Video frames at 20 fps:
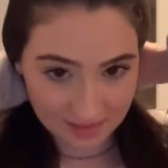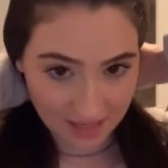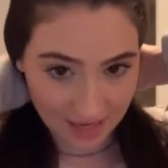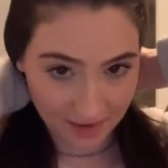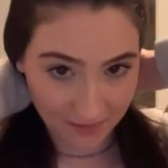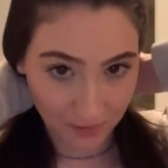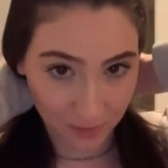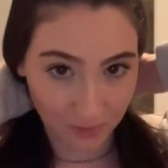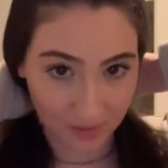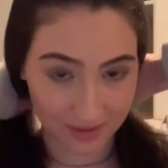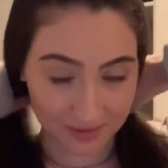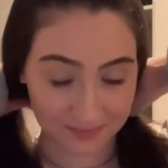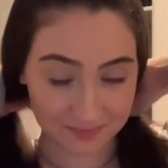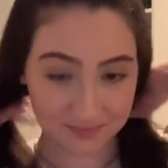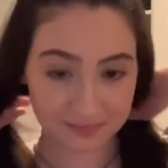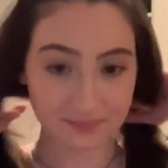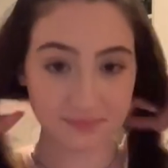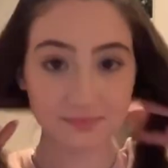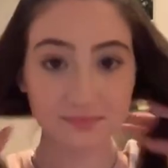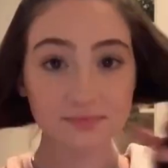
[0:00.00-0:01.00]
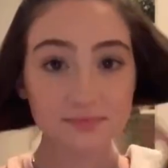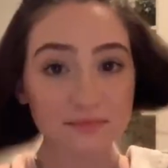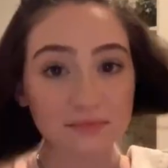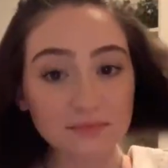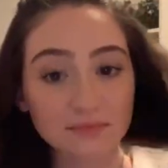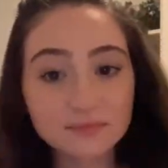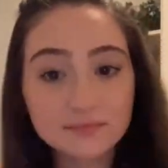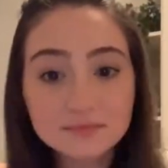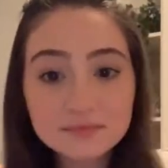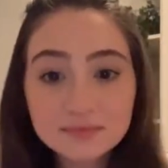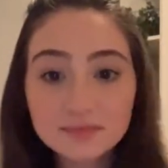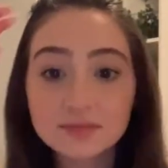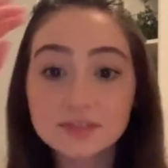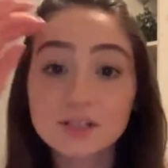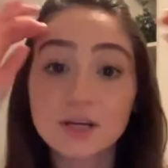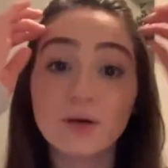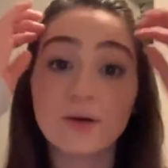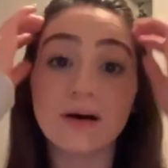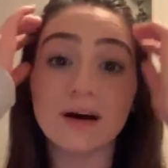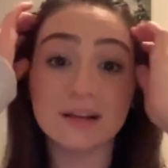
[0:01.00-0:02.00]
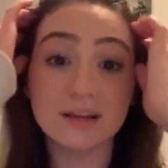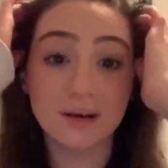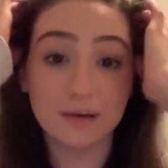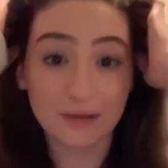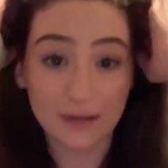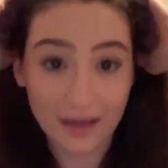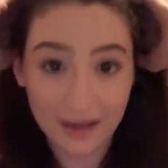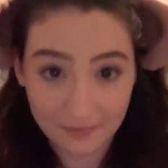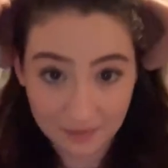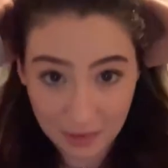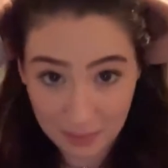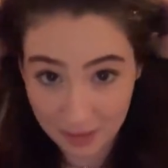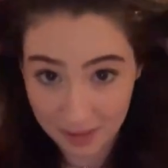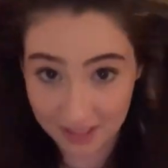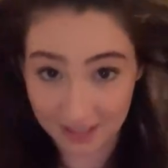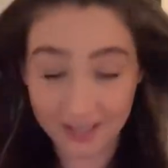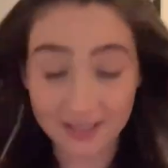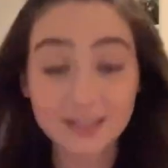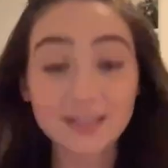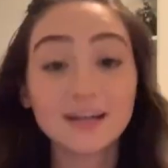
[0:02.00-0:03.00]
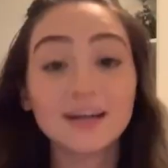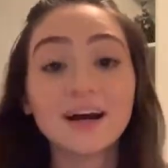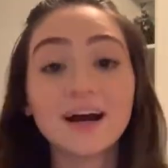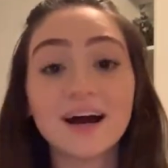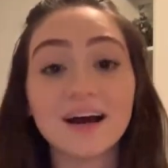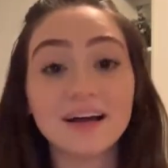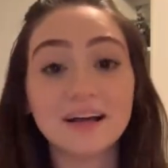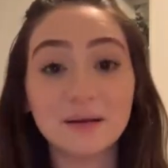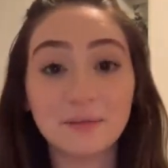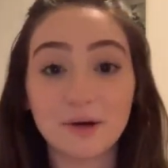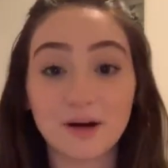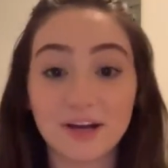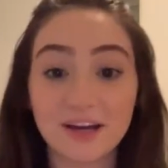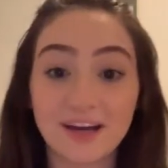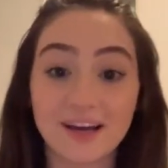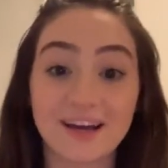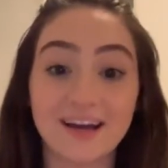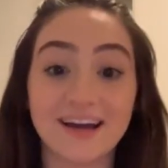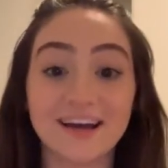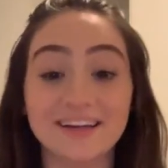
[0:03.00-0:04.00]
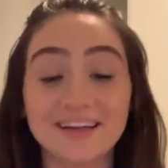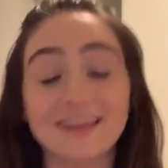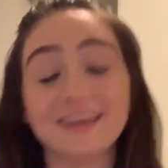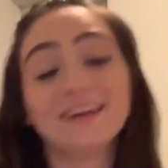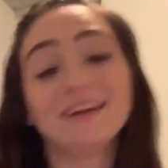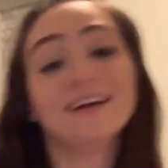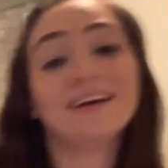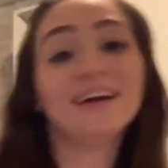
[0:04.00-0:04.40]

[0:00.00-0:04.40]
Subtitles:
Everyone. So hello to everybody. Hi Iman, hi Hannah,